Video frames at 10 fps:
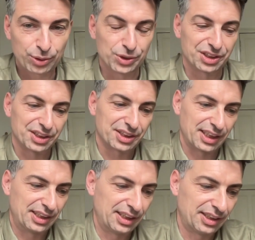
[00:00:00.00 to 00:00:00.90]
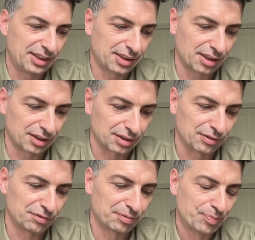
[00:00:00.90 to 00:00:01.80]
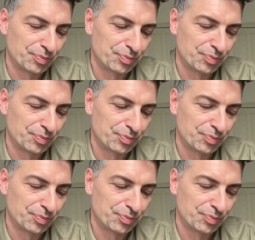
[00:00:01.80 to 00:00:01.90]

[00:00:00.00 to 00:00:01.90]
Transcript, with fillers: was this idea of